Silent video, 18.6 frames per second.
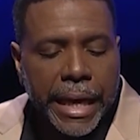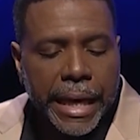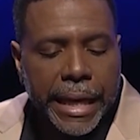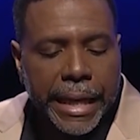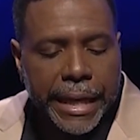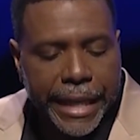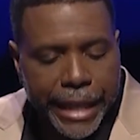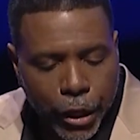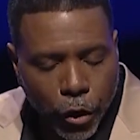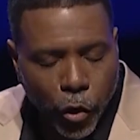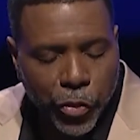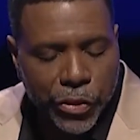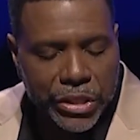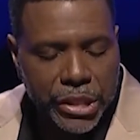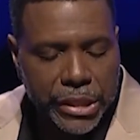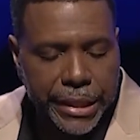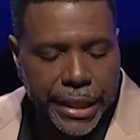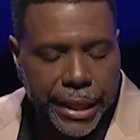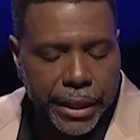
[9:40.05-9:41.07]
Heal the
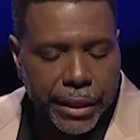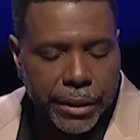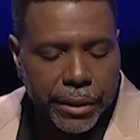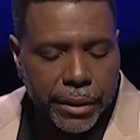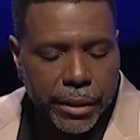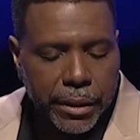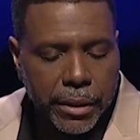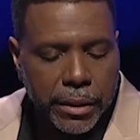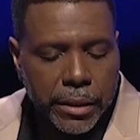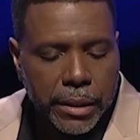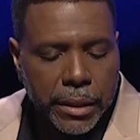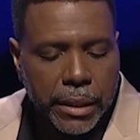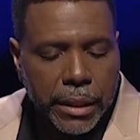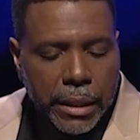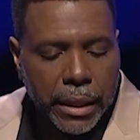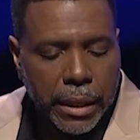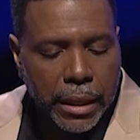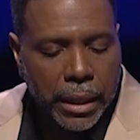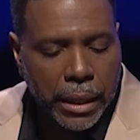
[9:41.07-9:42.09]
sick,
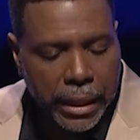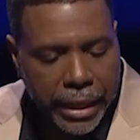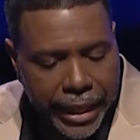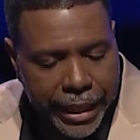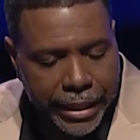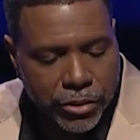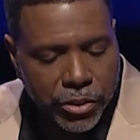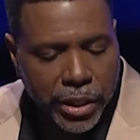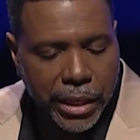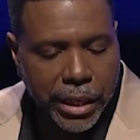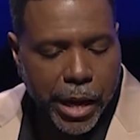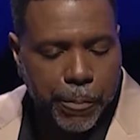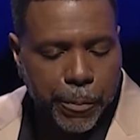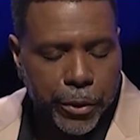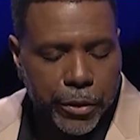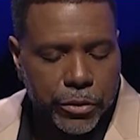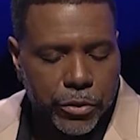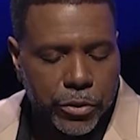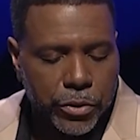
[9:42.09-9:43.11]
cleanse the
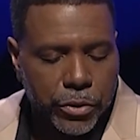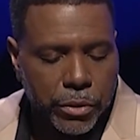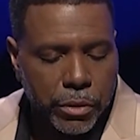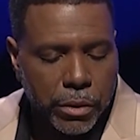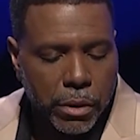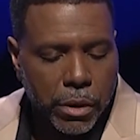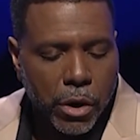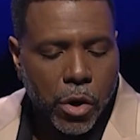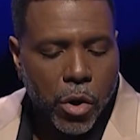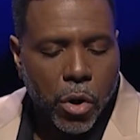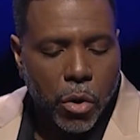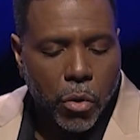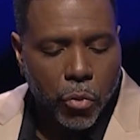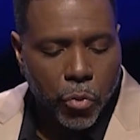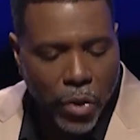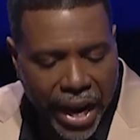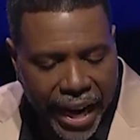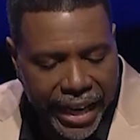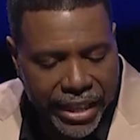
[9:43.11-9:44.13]
lepers,
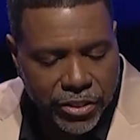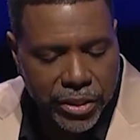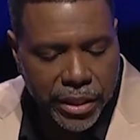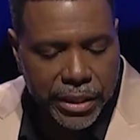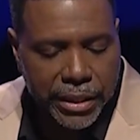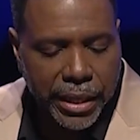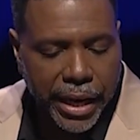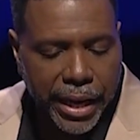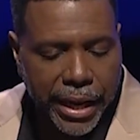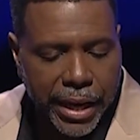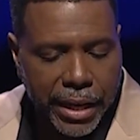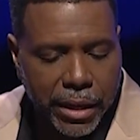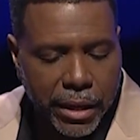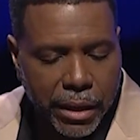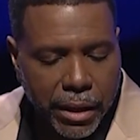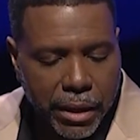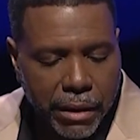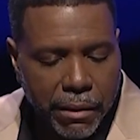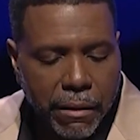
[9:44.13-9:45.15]
raise the dead,
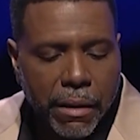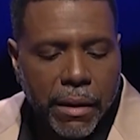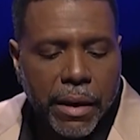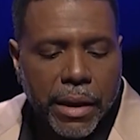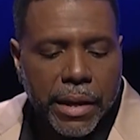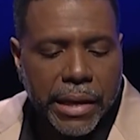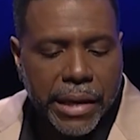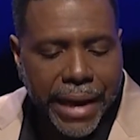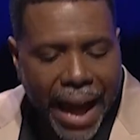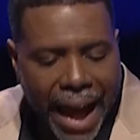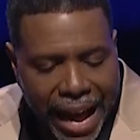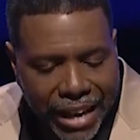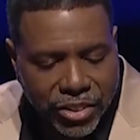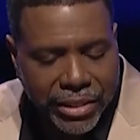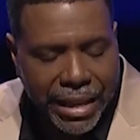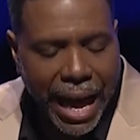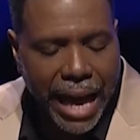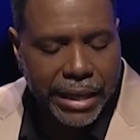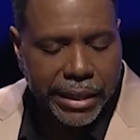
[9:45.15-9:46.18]

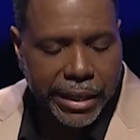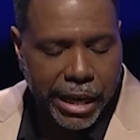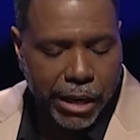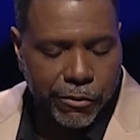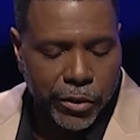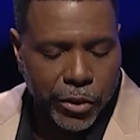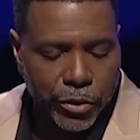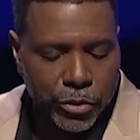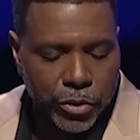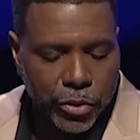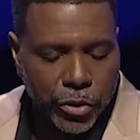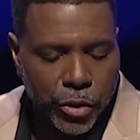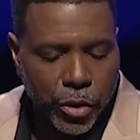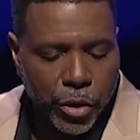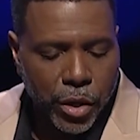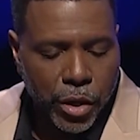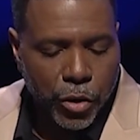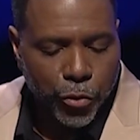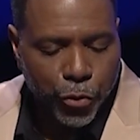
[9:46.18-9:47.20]
cast out devils."
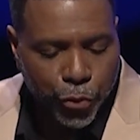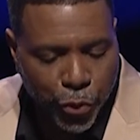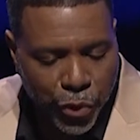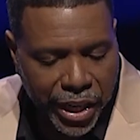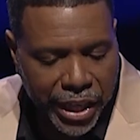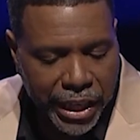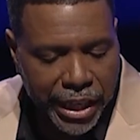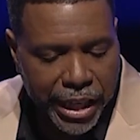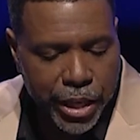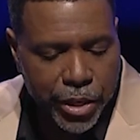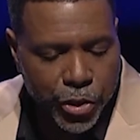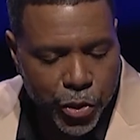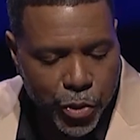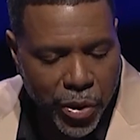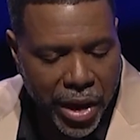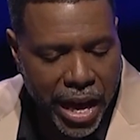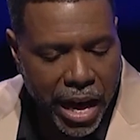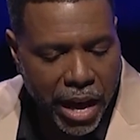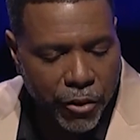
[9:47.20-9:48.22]
Freely
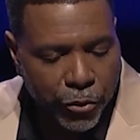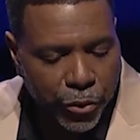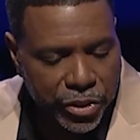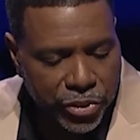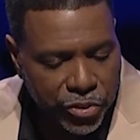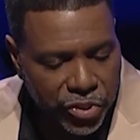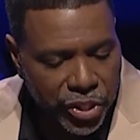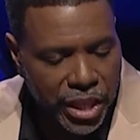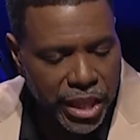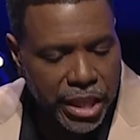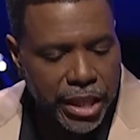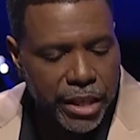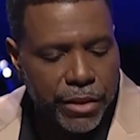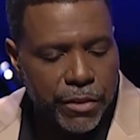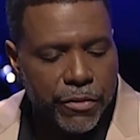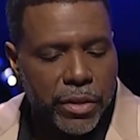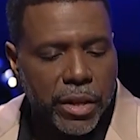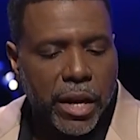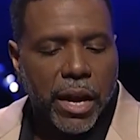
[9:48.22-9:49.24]
you have
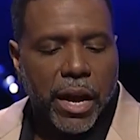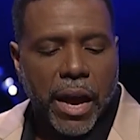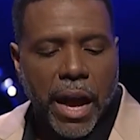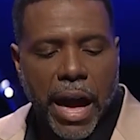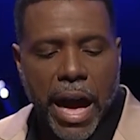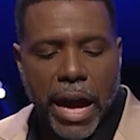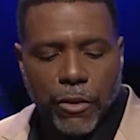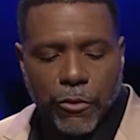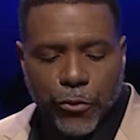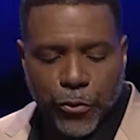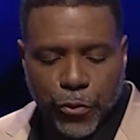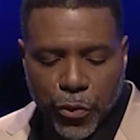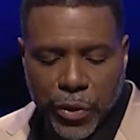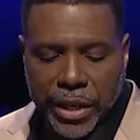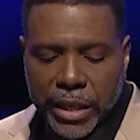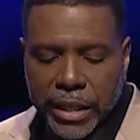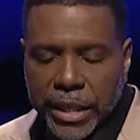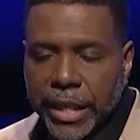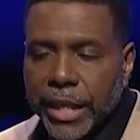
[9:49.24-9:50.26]
received and
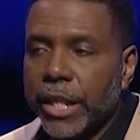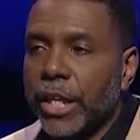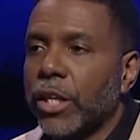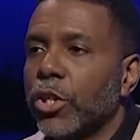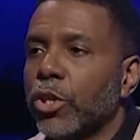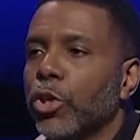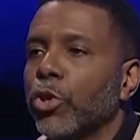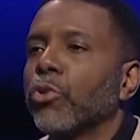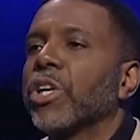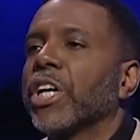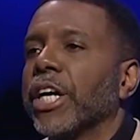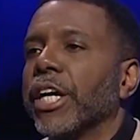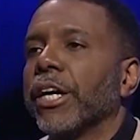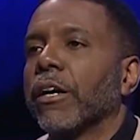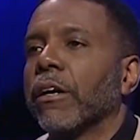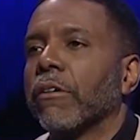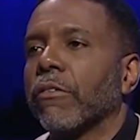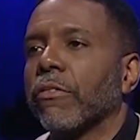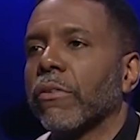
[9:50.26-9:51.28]
freely you give.